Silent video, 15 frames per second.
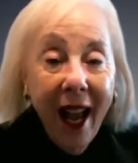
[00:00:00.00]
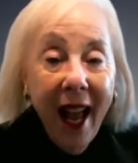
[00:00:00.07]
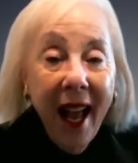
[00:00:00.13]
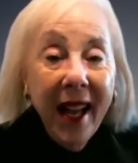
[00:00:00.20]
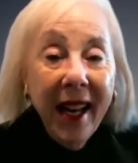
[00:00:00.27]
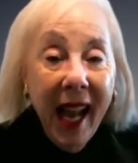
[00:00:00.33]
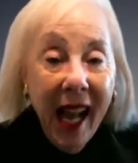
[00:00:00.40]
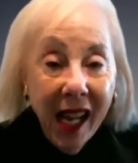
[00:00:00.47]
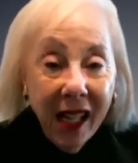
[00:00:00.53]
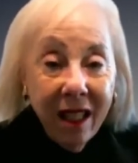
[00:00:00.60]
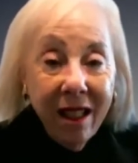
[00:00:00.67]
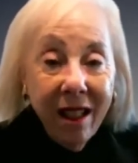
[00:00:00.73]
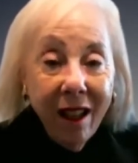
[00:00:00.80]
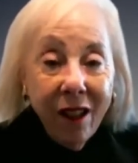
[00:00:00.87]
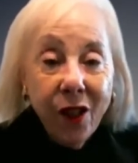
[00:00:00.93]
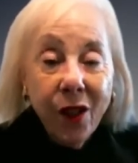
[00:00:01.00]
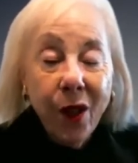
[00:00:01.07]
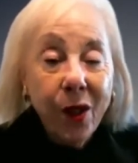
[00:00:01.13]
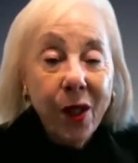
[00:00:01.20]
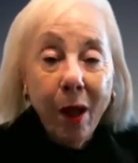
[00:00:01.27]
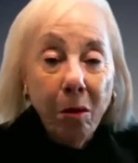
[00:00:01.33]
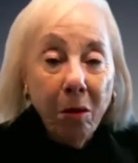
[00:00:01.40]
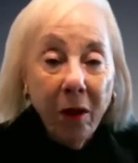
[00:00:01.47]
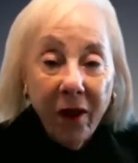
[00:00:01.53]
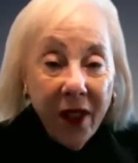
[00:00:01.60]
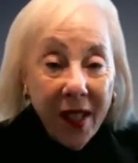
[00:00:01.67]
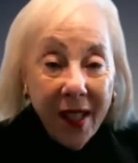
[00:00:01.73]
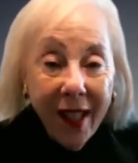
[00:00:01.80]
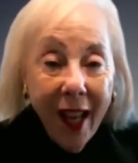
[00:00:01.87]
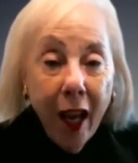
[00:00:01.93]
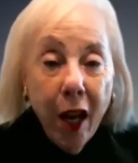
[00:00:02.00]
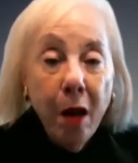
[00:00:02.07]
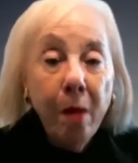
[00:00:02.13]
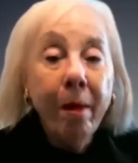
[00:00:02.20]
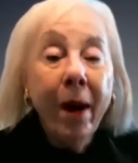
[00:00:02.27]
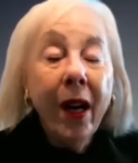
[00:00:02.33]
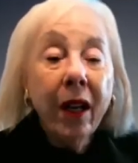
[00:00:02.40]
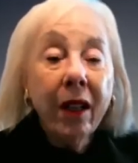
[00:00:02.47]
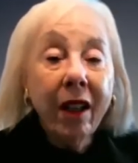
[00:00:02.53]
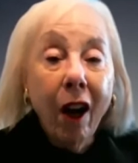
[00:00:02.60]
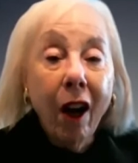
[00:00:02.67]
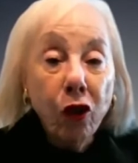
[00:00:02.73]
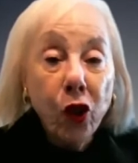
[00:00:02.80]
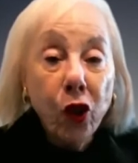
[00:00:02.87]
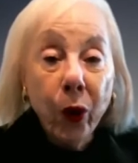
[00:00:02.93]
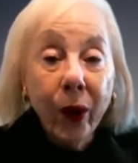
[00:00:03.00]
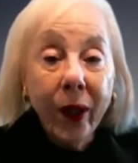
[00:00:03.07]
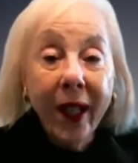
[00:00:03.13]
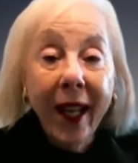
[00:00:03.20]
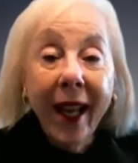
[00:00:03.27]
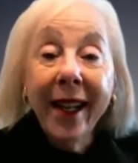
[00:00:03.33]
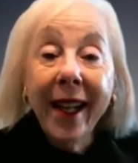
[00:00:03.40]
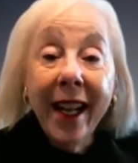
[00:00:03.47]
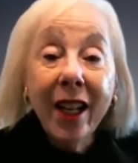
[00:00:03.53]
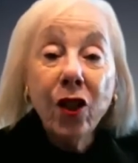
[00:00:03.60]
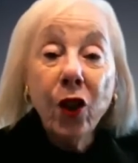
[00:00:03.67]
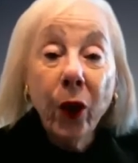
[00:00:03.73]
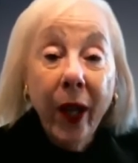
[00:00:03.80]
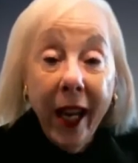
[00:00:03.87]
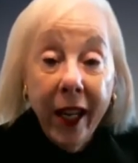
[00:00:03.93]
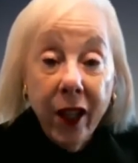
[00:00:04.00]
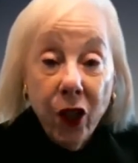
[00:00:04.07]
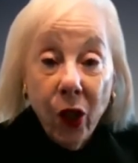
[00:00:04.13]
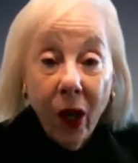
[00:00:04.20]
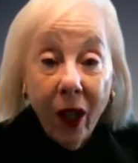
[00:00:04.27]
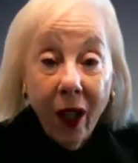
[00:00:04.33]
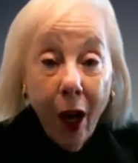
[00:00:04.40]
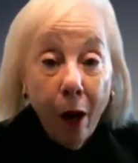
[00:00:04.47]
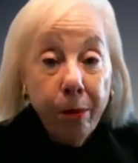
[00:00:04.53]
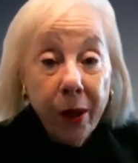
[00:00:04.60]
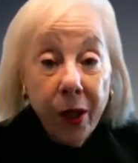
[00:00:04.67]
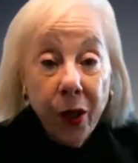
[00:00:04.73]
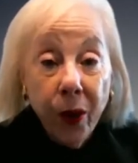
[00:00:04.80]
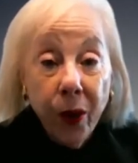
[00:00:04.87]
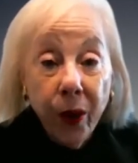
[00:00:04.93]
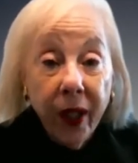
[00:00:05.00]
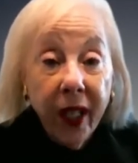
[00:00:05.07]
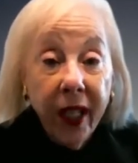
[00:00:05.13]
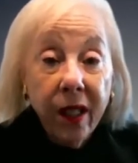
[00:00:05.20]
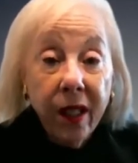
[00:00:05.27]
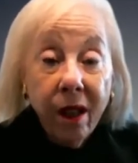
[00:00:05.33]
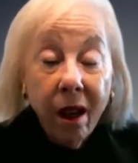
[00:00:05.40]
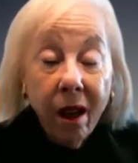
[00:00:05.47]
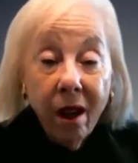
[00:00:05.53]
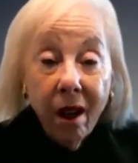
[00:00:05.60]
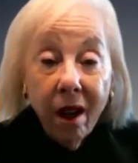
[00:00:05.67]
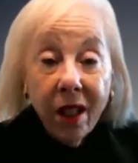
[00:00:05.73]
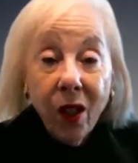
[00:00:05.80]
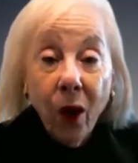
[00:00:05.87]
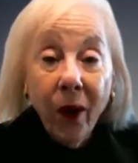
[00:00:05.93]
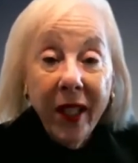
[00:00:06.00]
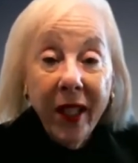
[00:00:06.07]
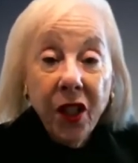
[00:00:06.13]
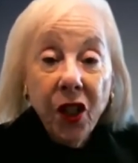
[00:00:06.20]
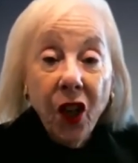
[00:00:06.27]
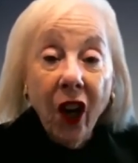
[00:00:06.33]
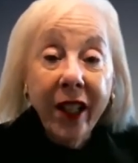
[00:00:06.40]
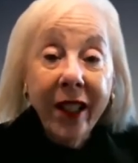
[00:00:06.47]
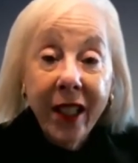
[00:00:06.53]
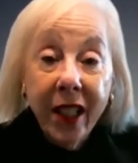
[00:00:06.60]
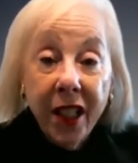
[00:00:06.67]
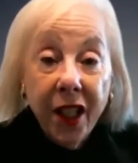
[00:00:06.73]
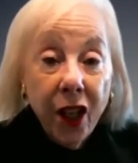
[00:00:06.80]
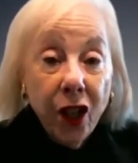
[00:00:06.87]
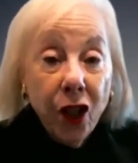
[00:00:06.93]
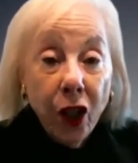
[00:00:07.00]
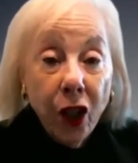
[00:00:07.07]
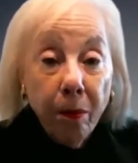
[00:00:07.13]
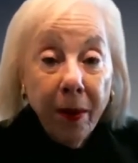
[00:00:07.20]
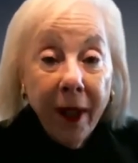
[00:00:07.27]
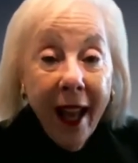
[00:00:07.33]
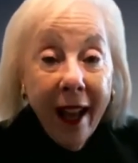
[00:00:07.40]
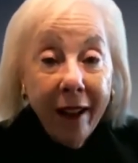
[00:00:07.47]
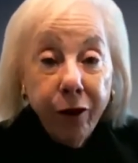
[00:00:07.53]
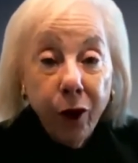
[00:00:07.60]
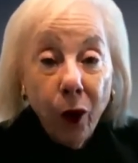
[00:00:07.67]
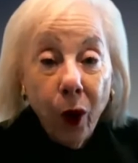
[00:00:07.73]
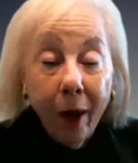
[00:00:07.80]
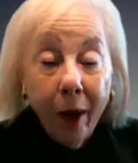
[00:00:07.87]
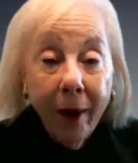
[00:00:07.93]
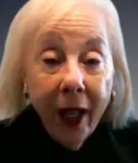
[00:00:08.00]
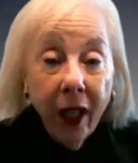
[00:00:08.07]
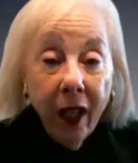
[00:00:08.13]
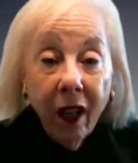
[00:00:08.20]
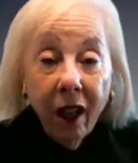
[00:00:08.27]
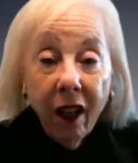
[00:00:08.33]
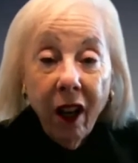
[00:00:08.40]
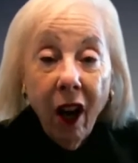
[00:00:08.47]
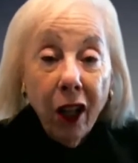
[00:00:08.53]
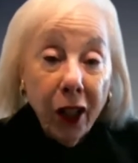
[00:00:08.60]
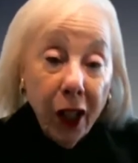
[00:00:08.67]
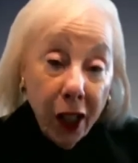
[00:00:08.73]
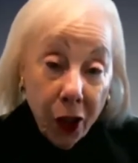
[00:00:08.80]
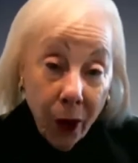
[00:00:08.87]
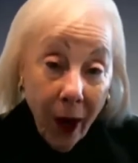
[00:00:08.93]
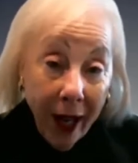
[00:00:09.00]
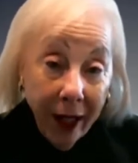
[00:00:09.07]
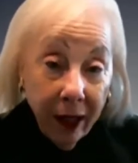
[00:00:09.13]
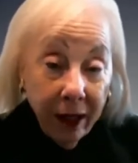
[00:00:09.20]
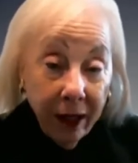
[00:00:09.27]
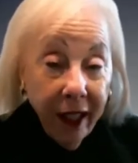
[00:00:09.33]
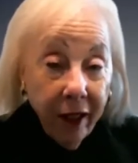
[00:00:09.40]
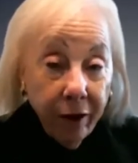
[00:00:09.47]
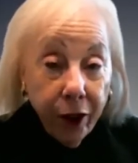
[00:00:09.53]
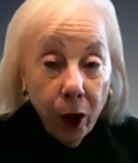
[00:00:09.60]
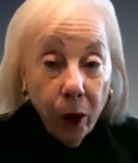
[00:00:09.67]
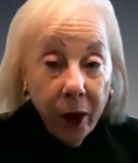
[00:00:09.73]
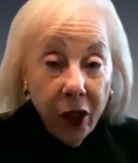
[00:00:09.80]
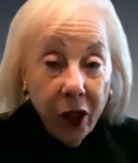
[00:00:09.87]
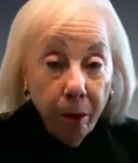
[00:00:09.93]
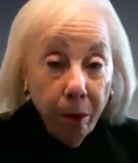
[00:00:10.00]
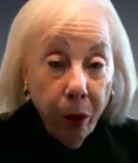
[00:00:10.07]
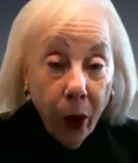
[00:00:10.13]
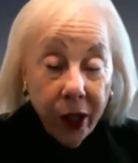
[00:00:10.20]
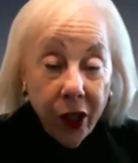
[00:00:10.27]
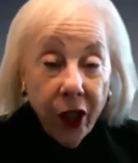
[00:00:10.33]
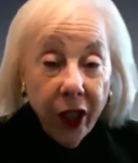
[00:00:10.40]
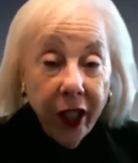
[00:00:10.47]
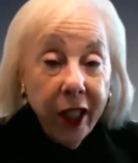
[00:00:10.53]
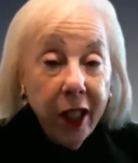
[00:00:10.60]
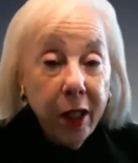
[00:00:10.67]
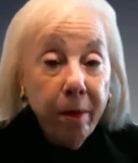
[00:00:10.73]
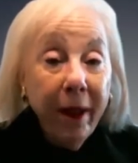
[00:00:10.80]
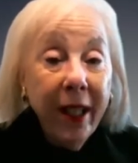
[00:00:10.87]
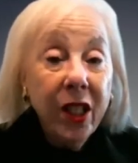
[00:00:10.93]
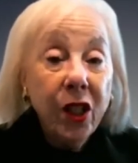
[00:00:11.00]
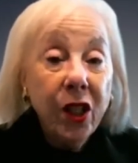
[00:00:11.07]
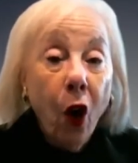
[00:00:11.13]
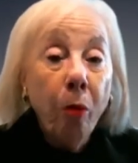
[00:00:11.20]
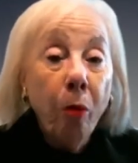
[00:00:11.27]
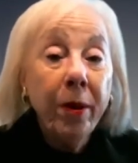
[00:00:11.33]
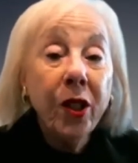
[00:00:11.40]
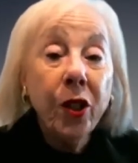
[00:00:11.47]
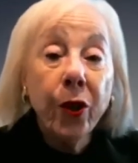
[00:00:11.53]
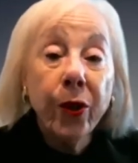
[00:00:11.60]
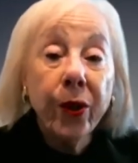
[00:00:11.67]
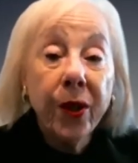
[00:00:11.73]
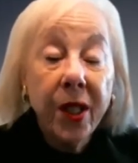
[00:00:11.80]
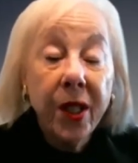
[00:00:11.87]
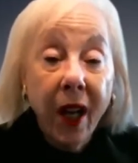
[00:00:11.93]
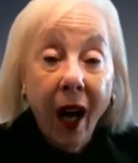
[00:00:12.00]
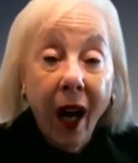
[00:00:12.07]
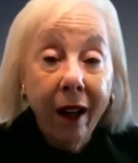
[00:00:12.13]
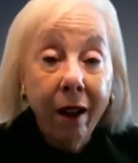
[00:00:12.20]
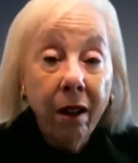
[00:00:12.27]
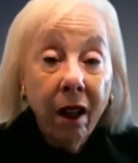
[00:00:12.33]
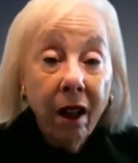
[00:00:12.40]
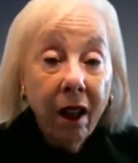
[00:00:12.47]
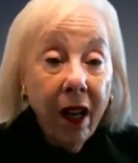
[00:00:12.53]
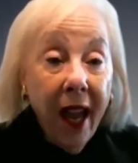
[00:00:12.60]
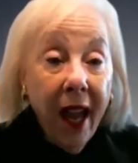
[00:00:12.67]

had access to some of the same cultural and educational opportunities. So he started a digital platform called Catraca Livre, which in Portuguese means open turnstile,